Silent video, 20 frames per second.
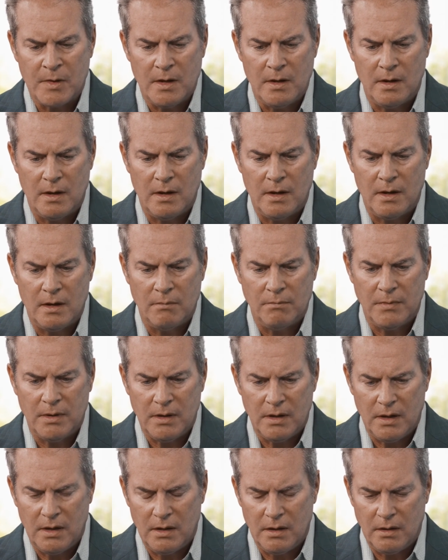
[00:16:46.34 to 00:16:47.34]

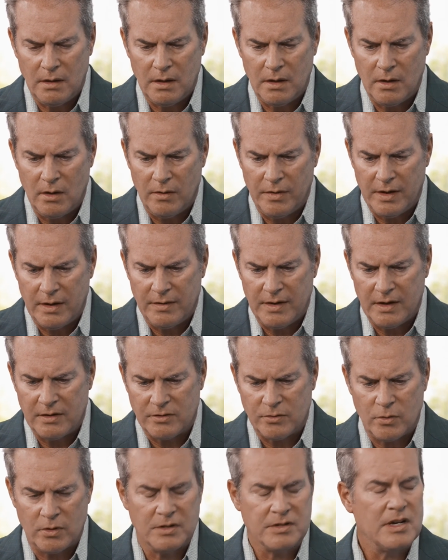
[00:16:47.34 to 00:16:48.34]

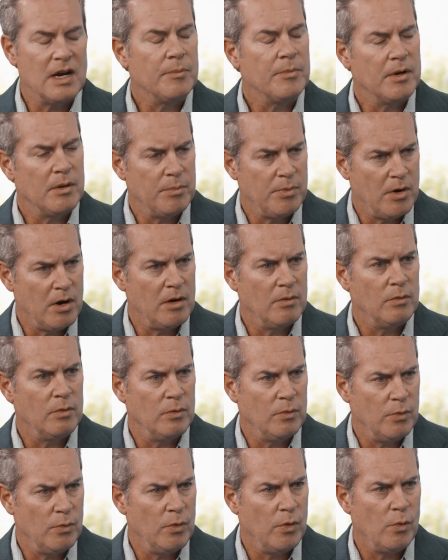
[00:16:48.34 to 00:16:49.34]
That's sort of separate in part
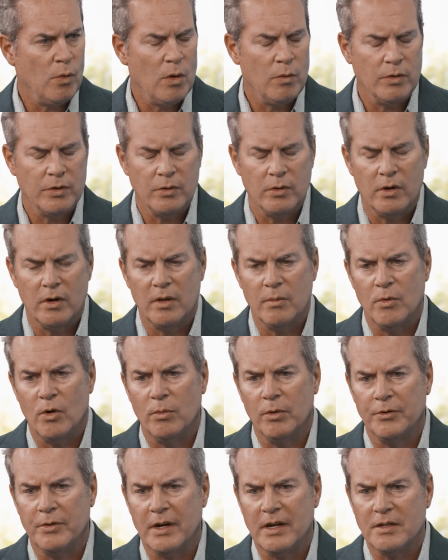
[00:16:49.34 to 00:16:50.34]
with what we're doing on the
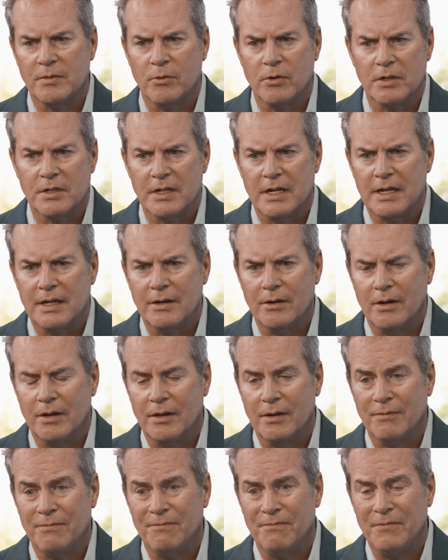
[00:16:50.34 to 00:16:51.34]
mobile transport side.
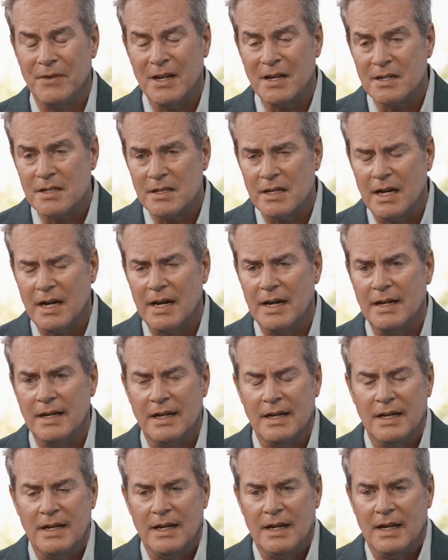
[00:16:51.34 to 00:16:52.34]
On the fixed
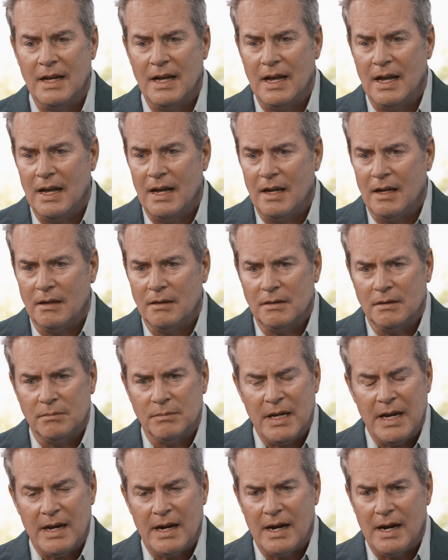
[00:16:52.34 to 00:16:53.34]
side,
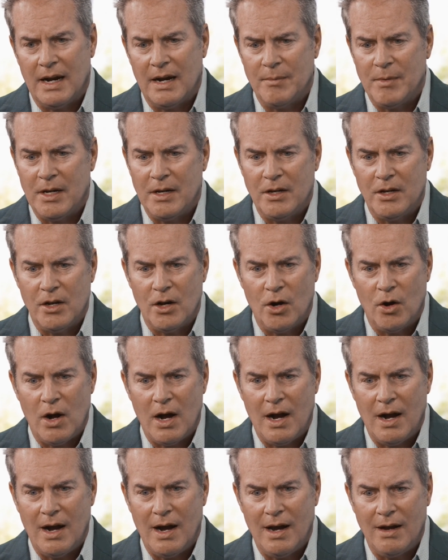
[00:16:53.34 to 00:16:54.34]
man,
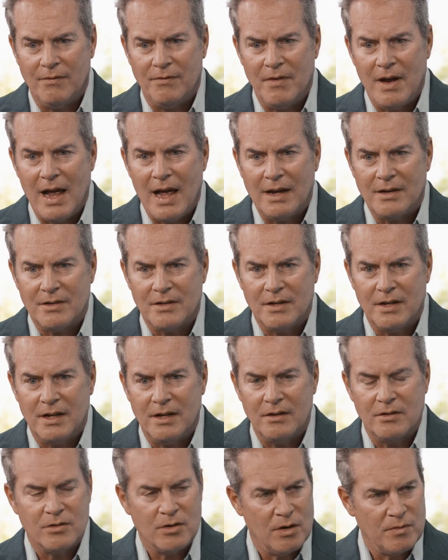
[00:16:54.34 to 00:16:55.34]
I've not
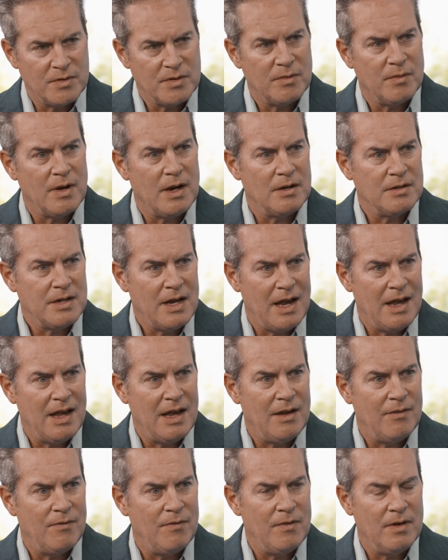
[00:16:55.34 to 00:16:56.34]
seen service providers
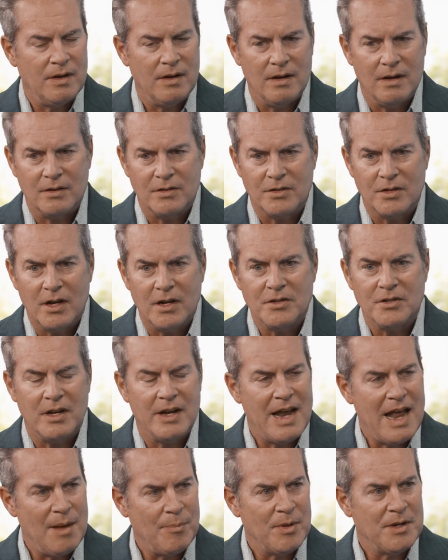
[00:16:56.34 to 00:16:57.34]
have such
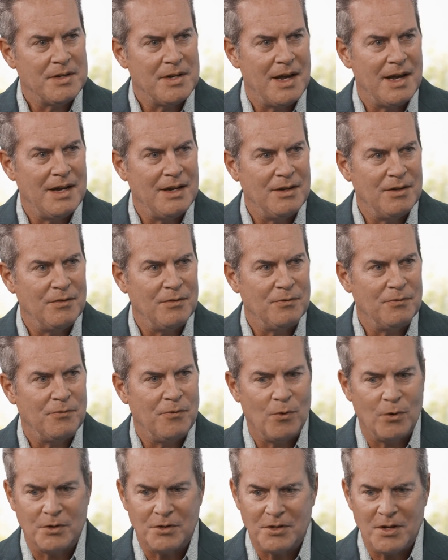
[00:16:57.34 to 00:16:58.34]
an appetite
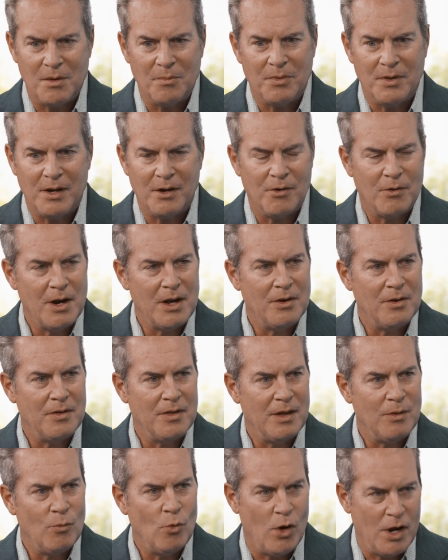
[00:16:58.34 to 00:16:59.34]
for something greater
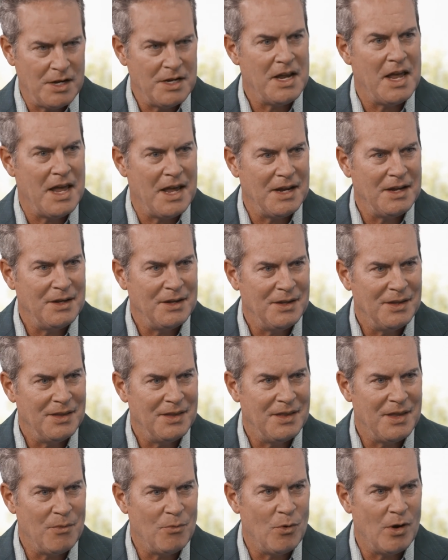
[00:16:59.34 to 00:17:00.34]
than 1 gig
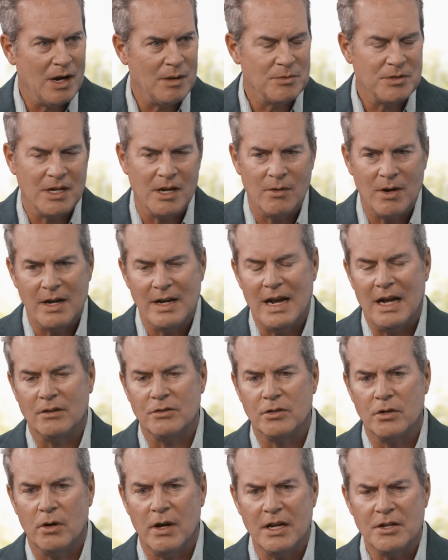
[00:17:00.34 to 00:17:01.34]
than what I'm seeing right now.
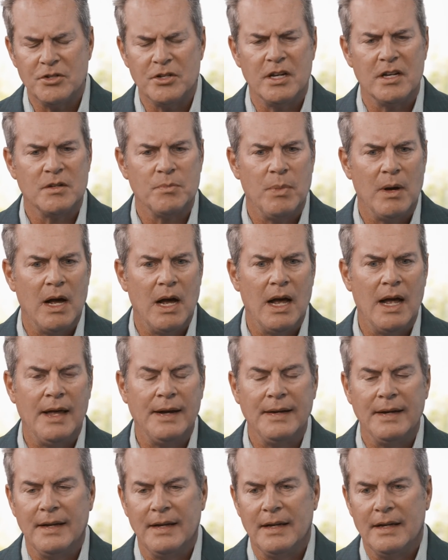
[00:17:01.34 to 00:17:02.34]
So
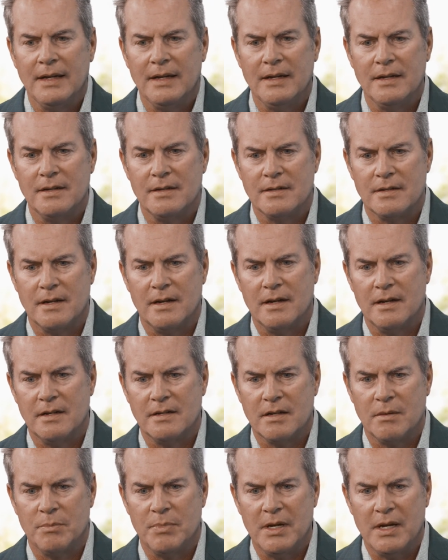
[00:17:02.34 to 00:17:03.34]
XGS-PON is
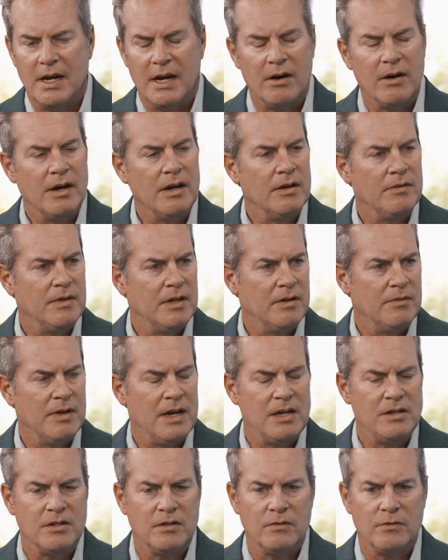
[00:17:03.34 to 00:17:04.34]
a big area of
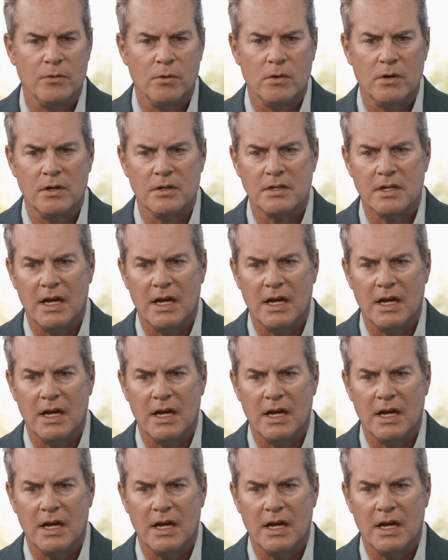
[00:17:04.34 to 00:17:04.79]
innovation for us.